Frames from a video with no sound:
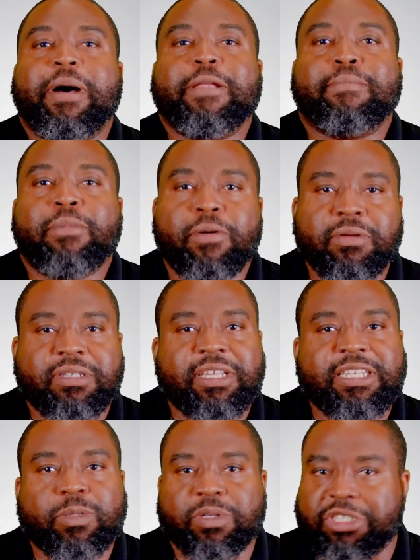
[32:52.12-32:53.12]
But
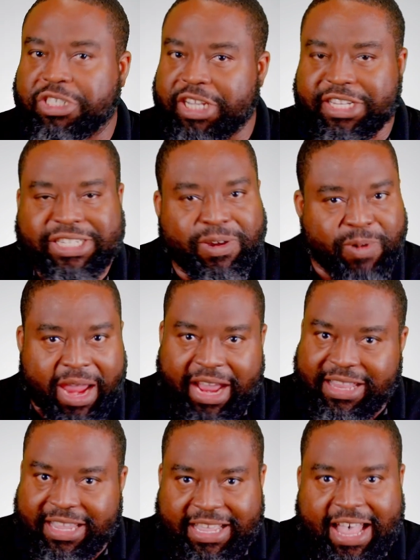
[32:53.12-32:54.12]
Moses was just a
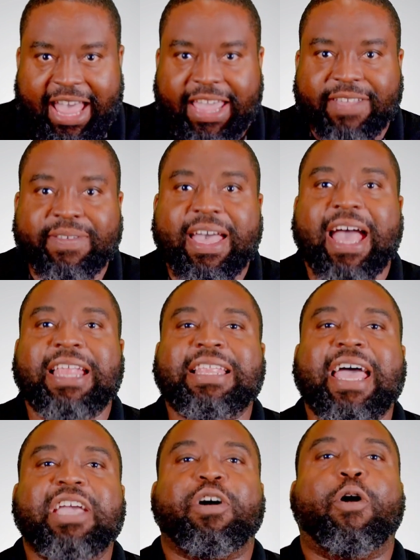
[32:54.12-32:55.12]
regular guy. And
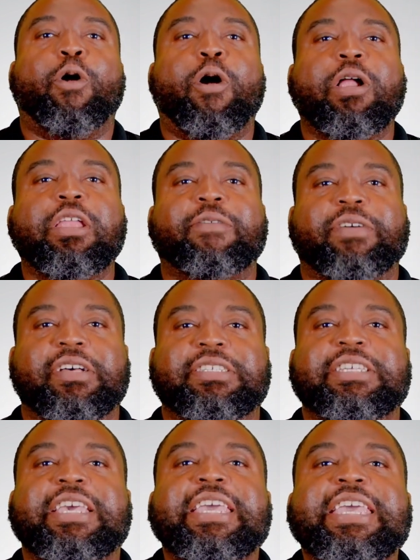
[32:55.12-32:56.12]
like all of
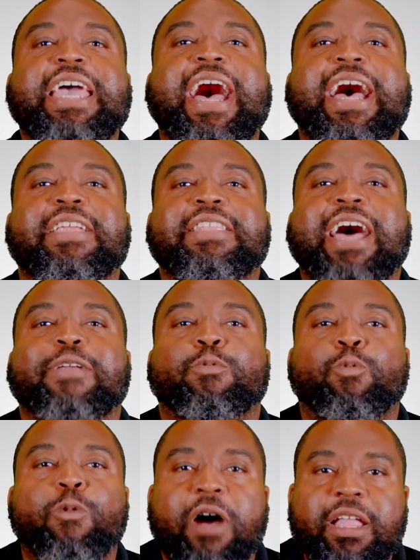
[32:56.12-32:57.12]
us, he had that
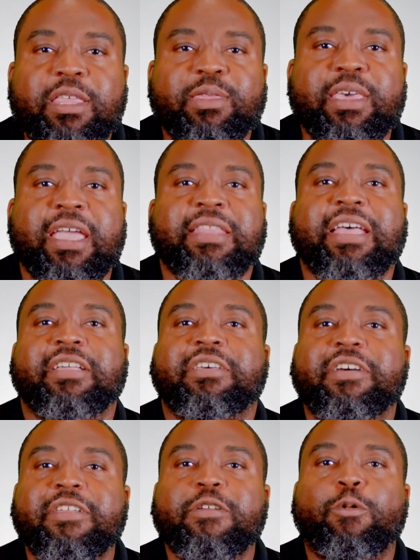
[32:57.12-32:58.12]
one thing that
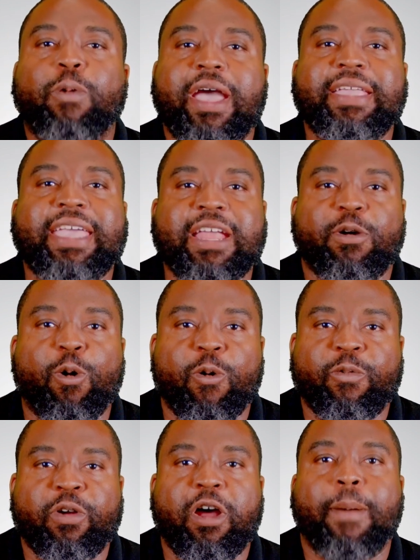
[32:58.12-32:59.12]
couldn't quite get
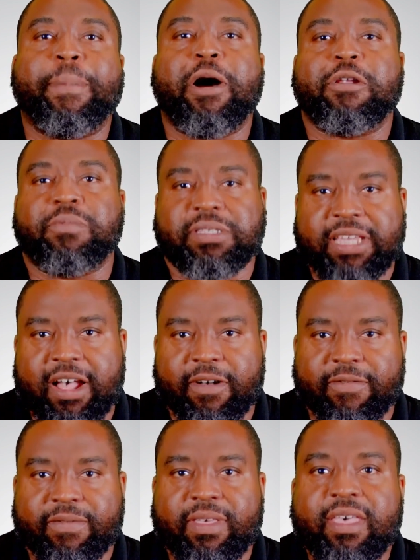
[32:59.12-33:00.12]
over about
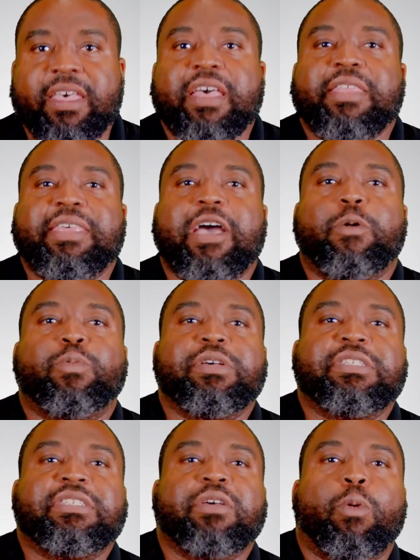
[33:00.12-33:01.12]
himself. There
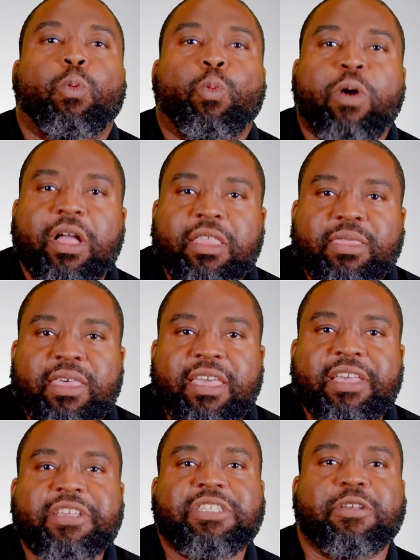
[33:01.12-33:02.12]
was one
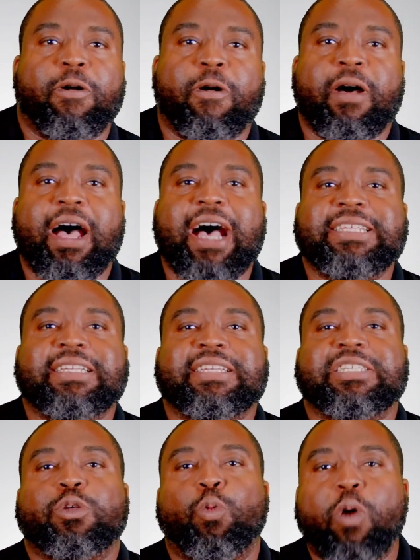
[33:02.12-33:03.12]
thing he saw as a
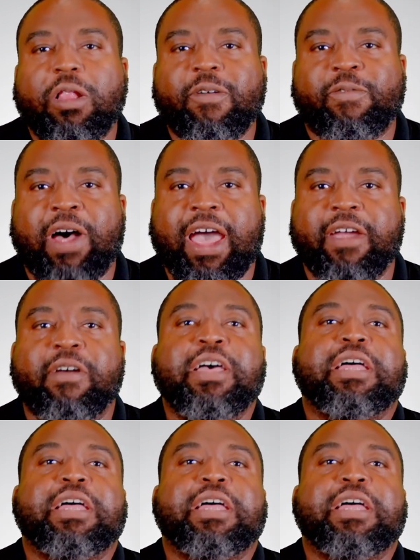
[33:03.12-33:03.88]
disqualifier,